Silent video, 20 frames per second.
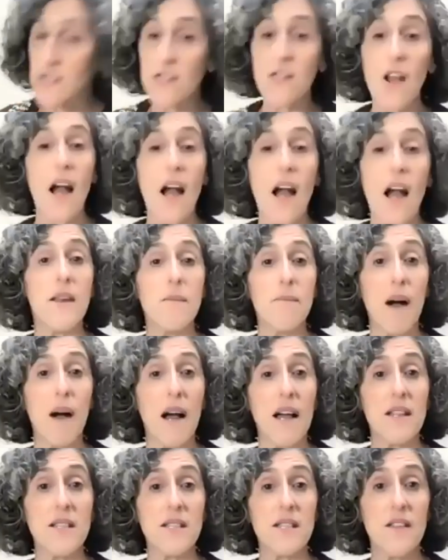I didn't buy
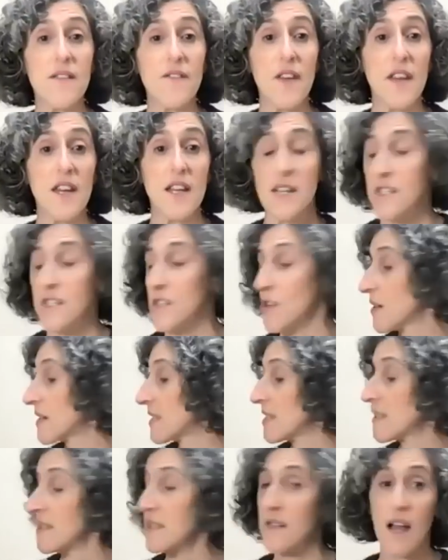this at Affinity, so I
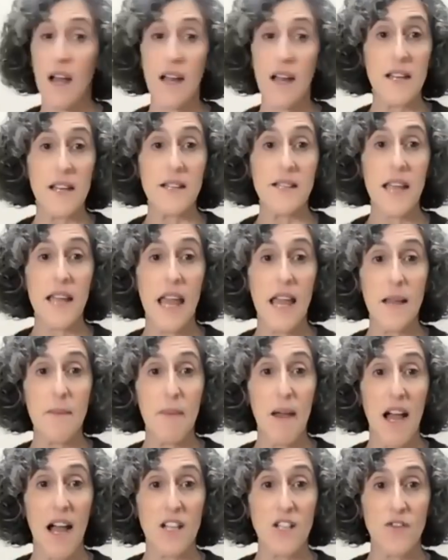didn't take
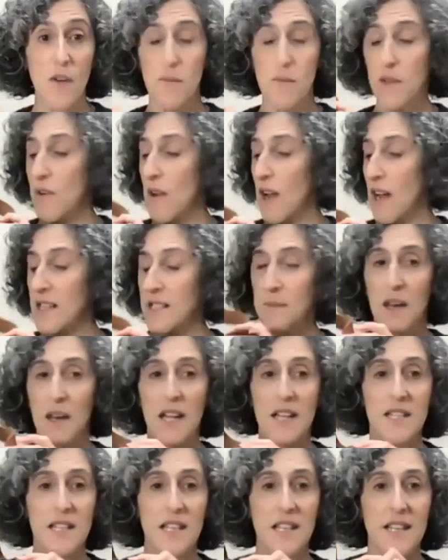bags from you guys, but I
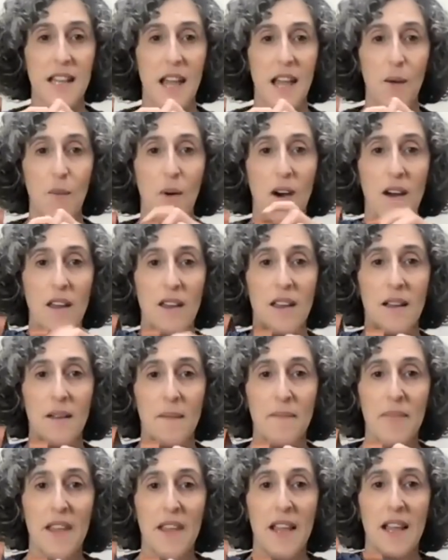did get one
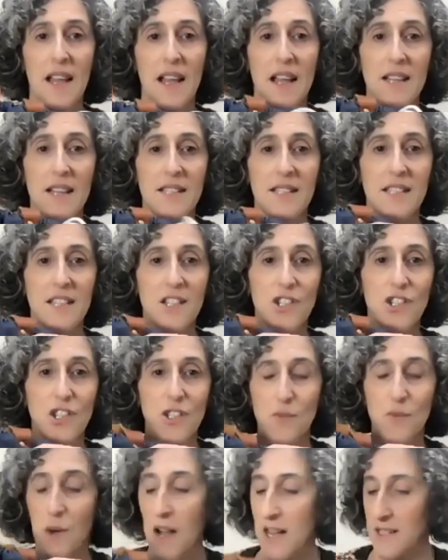at Stitches
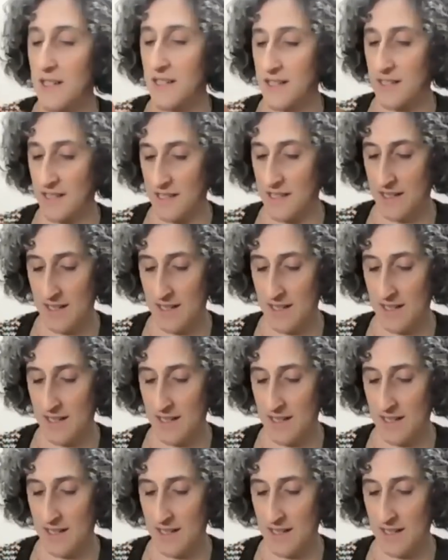West